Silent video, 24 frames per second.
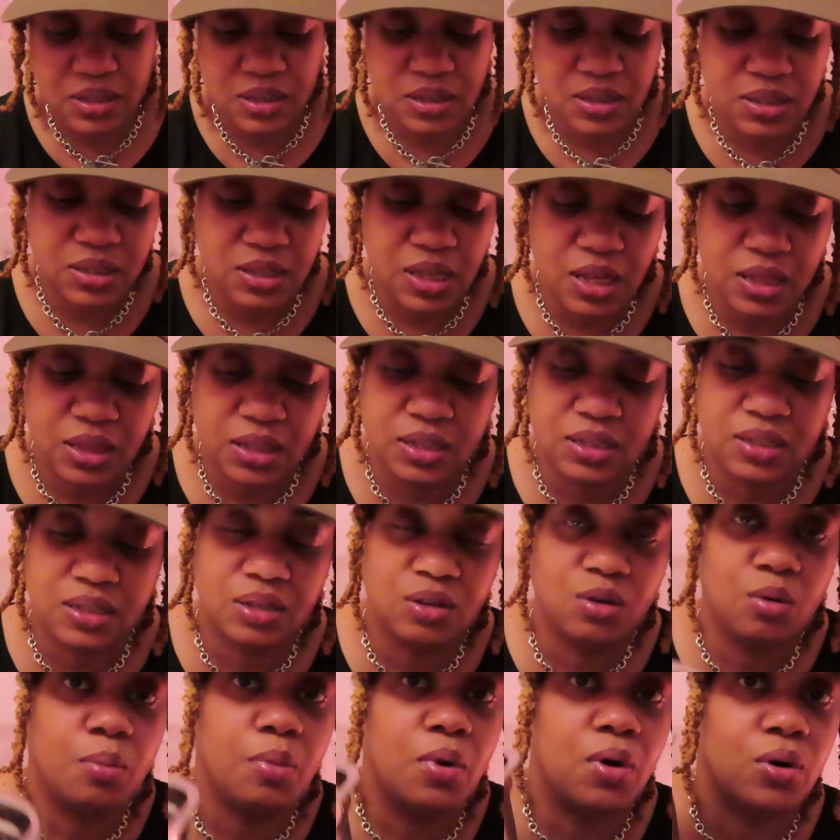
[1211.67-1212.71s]
is a stainless
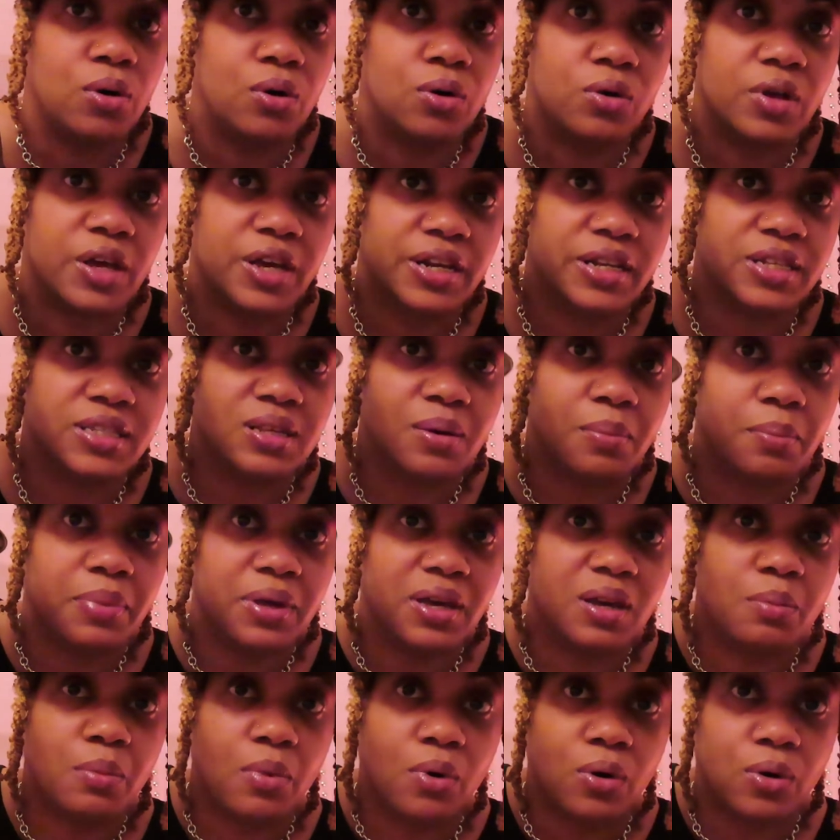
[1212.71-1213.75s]
steel bowl, and it's a
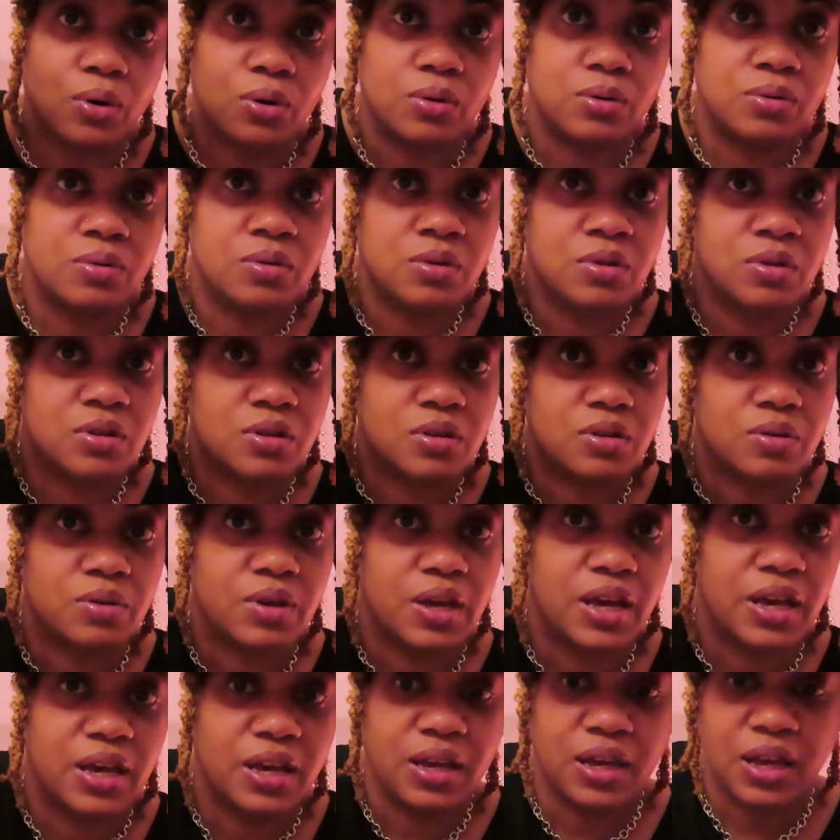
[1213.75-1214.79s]
big bowl,
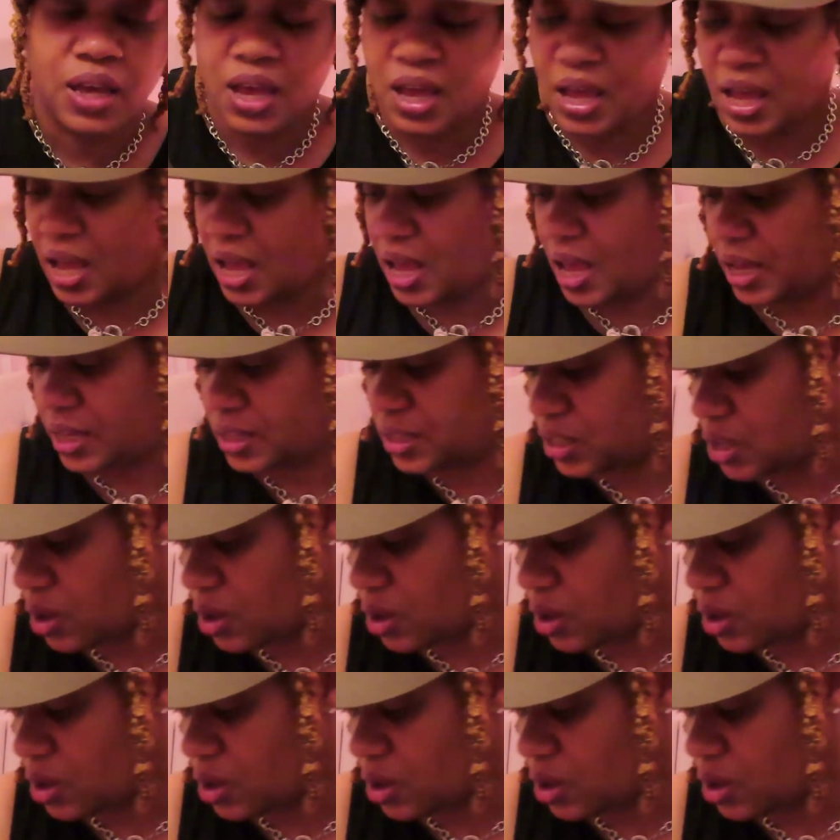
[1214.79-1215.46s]
okay? And